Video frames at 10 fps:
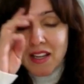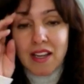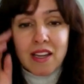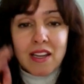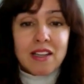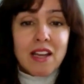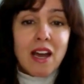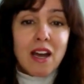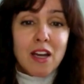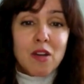and
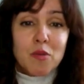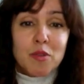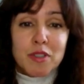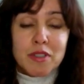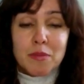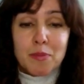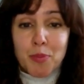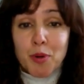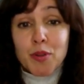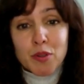I would
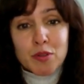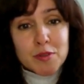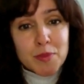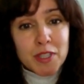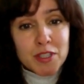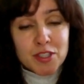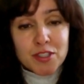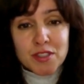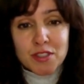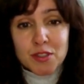put those pictures
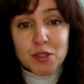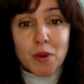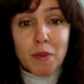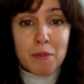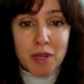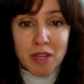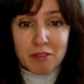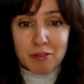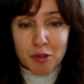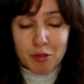into a main
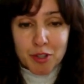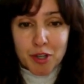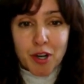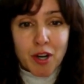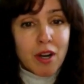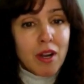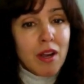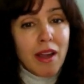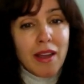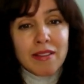folder.
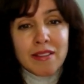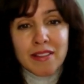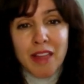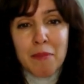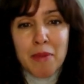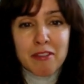And that main